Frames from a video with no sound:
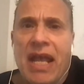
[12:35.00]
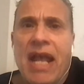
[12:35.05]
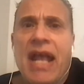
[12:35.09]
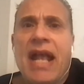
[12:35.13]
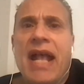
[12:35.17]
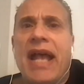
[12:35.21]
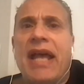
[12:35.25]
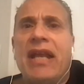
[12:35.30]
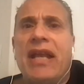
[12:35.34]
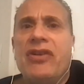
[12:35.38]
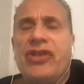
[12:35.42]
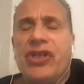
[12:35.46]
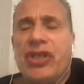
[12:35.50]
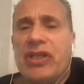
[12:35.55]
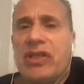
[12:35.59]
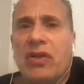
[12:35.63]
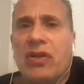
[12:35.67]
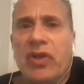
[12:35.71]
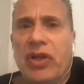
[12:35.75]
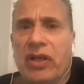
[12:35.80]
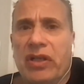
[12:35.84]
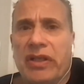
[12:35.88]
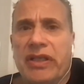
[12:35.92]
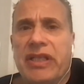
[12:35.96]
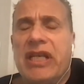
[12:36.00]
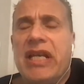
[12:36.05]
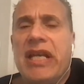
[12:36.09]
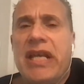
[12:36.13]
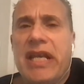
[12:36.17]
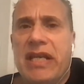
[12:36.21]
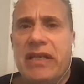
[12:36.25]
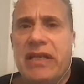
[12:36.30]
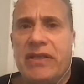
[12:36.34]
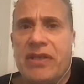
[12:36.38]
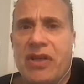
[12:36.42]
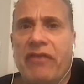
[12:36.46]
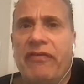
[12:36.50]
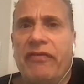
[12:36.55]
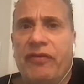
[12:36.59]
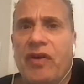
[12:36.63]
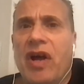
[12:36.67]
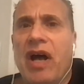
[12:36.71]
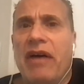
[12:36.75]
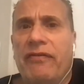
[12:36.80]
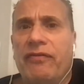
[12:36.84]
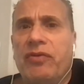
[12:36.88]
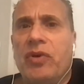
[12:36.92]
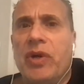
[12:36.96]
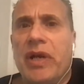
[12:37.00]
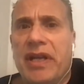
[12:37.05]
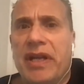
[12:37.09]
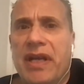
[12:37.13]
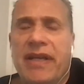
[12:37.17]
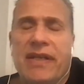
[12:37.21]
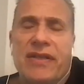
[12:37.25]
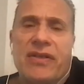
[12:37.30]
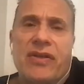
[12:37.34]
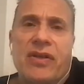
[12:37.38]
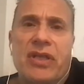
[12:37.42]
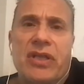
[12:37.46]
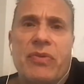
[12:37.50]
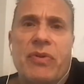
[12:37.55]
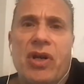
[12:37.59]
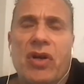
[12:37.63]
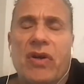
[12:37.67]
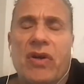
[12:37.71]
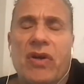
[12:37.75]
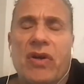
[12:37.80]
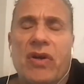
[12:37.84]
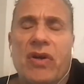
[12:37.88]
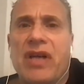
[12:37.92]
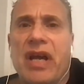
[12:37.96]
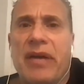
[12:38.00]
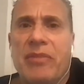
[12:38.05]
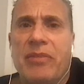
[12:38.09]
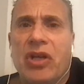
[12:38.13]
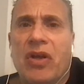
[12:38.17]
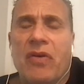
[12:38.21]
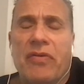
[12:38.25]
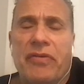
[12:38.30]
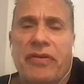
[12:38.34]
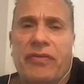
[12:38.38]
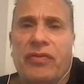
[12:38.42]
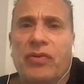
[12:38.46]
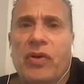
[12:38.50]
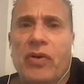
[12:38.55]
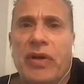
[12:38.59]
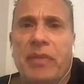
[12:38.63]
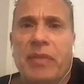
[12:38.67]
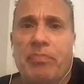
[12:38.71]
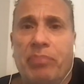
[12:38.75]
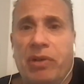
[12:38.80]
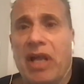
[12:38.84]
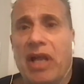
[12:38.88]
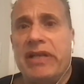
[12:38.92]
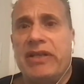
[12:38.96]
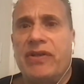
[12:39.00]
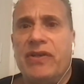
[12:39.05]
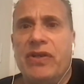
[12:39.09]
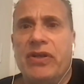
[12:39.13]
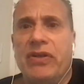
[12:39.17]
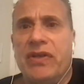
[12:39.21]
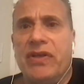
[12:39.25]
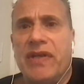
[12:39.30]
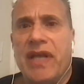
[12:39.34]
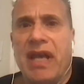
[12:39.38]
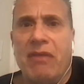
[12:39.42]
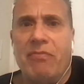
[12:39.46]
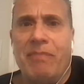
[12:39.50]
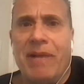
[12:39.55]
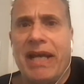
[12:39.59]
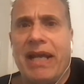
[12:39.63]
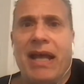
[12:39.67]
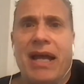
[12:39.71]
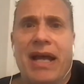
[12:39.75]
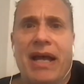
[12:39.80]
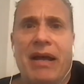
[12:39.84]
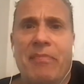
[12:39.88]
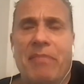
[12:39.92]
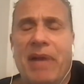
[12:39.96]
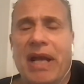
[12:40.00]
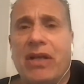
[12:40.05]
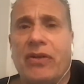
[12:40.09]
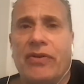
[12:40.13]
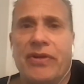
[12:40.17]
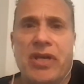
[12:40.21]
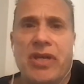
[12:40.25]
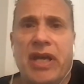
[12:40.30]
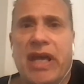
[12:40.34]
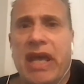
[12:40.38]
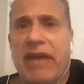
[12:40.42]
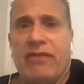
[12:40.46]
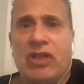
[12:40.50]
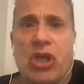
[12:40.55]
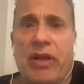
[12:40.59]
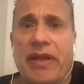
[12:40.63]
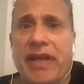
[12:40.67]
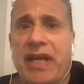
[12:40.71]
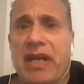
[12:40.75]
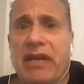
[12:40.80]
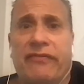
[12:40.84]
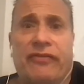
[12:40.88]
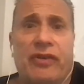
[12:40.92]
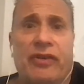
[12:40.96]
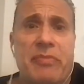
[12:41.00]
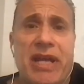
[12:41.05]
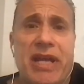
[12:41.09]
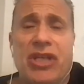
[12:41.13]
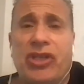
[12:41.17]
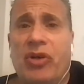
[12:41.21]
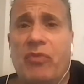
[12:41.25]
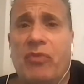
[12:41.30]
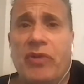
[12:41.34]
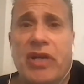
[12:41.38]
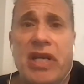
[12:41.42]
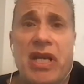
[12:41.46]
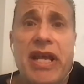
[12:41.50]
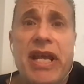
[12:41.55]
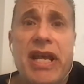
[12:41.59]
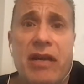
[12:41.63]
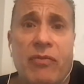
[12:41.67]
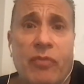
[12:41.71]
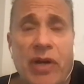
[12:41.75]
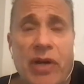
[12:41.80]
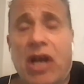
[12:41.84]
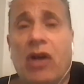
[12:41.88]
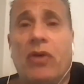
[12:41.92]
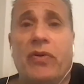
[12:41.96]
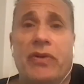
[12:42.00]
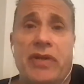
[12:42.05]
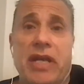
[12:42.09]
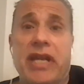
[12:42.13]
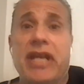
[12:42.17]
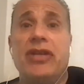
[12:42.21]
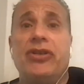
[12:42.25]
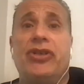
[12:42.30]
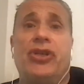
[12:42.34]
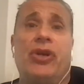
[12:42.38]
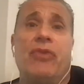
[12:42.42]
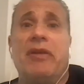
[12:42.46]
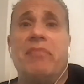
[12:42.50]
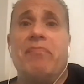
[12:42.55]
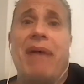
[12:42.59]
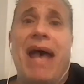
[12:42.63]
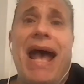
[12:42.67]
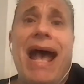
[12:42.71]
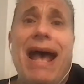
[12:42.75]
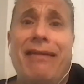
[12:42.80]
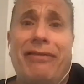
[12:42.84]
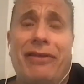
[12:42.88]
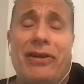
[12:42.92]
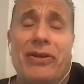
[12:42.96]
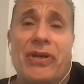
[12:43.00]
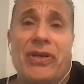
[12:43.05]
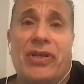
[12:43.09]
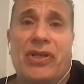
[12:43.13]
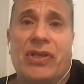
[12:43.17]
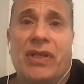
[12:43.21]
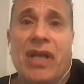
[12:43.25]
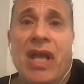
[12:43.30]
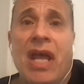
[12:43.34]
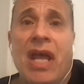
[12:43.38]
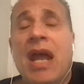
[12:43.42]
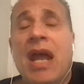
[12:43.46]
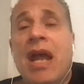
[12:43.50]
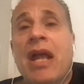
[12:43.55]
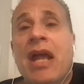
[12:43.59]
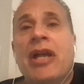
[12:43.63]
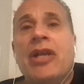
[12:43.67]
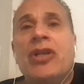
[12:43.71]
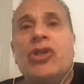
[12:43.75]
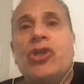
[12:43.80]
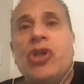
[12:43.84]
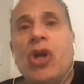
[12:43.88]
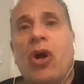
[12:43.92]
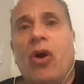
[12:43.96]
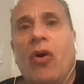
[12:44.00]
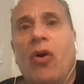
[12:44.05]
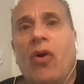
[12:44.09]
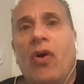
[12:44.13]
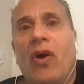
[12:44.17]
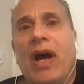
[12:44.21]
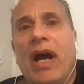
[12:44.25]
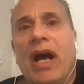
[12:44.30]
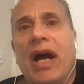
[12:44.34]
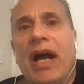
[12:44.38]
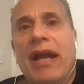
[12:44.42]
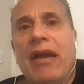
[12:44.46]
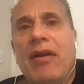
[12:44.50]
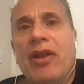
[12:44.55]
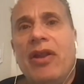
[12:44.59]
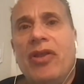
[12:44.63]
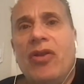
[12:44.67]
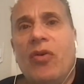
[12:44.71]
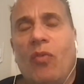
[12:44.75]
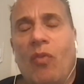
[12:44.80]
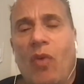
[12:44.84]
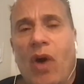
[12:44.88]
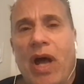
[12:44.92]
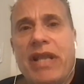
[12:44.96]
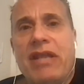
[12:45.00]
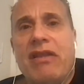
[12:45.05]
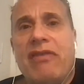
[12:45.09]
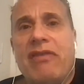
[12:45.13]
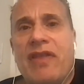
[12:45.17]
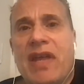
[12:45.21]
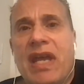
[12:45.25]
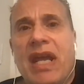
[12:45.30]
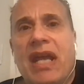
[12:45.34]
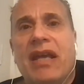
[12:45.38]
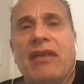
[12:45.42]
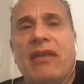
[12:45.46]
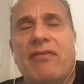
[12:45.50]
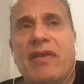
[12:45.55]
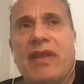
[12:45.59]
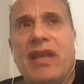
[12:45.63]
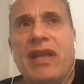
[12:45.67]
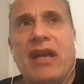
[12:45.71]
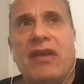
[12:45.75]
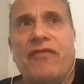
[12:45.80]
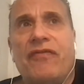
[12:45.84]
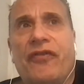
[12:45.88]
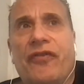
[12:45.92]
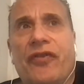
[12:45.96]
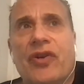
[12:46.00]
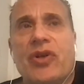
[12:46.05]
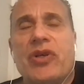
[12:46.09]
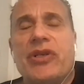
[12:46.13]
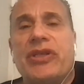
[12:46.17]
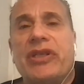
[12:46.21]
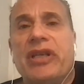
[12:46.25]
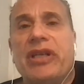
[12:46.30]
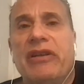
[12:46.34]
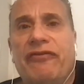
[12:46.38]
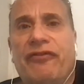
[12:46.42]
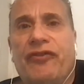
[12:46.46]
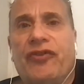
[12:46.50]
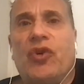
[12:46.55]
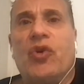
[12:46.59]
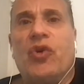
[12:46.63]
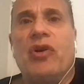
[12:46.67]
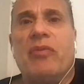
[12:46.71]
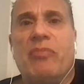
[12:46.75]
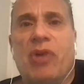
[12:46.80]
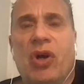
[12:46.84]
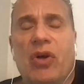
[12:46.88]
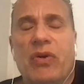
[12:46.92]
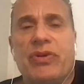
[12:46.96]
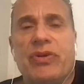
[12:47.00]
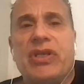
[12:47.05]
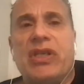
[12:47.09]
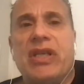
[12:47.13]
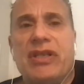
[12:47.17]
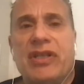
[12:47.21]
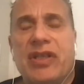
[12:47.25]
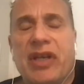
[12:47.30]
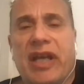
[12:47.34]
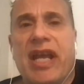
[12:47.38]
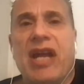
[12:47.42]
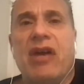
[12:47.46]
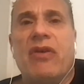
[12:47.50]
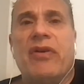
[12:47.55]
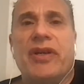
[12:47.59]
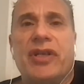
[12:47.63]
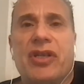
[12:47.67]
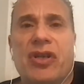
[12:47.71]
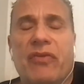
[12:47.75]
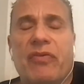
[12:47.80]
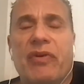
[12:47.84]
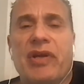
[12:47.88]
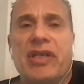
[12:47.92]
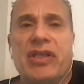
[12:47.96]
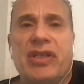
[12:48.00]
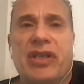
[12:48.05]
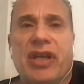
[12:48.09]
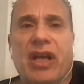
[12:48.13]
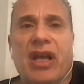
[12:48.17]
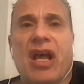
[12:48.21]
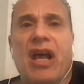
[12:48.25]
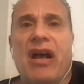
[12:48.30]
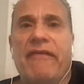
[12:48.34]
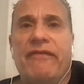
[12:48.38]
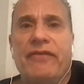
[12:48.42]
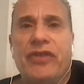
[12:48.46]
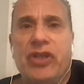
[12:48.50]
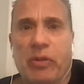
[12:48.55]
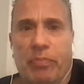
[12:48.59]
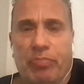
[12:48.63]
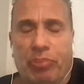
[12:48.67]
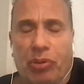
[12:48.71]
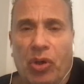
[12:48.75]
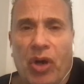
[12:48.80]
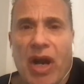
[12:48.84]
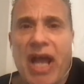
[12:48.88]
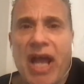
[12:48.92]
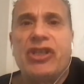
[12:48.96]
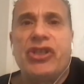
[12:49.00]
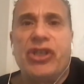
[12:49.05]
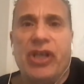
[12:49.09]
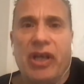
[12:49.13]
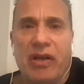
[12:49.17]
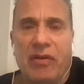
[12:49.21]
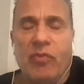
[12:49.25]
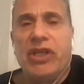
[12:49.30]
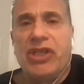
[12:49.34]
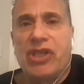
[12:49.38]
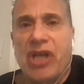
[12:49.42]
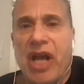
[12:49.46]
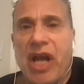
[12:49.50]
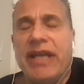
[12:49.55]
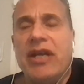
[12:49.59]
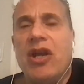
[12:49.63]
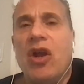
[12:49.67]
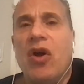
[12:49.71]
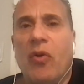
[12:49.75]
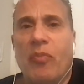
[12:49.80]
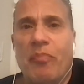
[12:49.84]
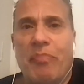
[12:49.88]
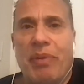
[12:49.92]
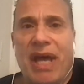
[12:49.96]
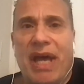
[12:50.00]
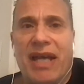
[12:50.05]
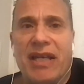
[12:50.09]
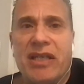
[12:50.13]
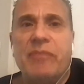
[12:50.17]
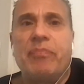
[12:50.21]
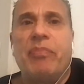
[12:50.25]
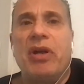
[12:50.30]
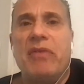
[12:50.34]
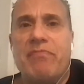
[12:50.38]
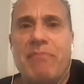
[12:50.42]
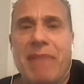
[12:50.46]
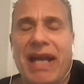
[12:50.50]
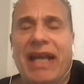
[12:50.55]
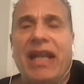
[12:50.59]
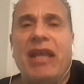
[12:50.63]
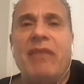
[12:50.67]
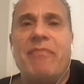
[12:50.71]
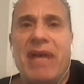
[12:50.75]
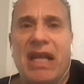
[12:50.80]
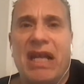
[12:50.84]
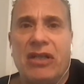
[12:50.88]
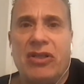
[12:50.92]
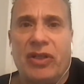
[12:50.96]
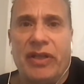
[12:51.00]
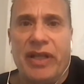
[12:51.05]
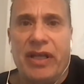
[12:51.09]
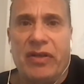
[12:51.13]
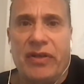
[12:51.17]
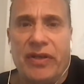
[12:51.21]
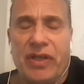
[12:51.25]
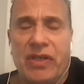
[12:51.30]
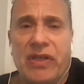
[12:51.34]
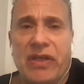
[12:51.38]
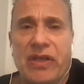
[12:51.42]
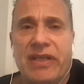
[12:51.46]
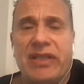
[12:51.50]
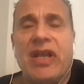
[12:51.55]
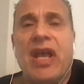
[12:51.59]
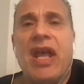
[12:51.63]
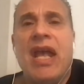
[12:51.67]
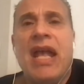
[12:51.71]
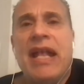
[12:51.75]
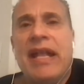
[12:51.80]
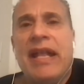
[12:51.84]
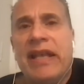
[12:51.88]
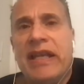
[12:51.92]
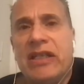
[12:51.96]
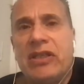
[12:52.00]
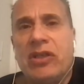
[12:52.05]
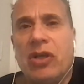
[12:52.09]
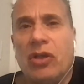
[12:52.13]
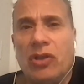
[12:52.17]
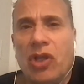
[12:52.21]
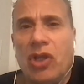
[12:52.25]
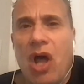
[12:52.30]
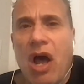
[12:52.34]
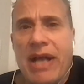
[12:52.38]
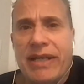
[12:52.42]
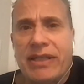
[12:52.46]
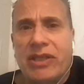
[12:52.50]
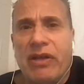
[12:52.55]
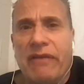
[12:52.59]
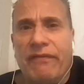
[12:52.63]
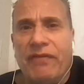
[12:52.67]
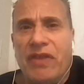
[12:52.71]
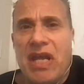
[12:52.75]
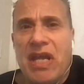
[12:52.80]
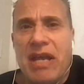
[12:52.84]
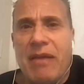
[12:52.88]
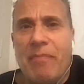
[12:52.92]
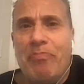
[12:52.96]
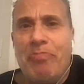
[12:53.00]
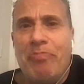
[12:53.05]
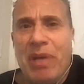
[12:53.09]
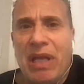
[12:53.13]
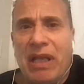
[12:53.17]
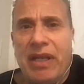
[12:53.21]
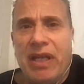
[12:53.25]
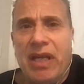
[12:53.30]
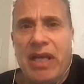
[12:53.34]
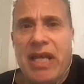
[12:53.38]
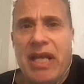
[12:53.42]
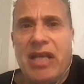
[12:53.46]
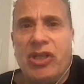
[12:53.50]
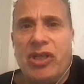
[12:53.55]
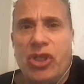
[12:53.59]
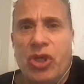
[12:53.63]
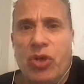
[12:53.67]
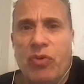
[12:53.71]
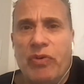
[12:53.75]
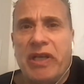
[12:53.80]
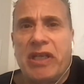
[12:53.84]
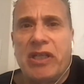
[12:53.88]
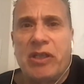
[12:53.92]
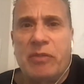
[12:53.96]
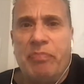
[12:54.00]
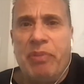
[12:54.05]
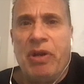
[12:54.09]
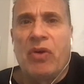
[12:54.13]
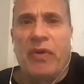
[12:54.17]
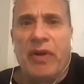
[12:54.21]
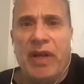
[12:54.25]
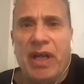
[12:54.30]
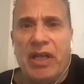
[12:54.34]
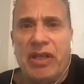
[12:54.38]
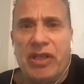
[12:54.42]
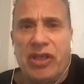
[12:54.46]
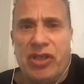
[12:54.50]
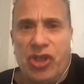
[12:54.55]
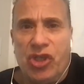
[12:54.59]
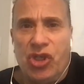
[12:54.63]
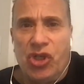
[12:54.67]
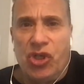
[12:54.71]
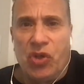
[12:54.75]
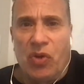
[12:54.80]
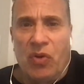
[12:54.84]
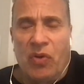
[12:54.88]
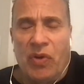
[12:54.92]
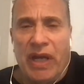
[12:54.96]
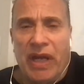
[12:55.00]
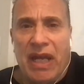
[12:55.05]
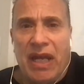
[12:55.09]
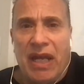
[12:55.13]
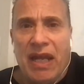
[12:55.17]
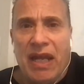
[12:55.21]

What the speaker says: And just a little tease of what it is, because we don't have time to go through it. Plus, you'd say, my God, Michael, you gave us all the information we need. We don't need you in Bathurst. So the one thing that first and foremost is a characteristic of depression, which I know best, but many mental illnesses, is the loss of the ability to experience joy.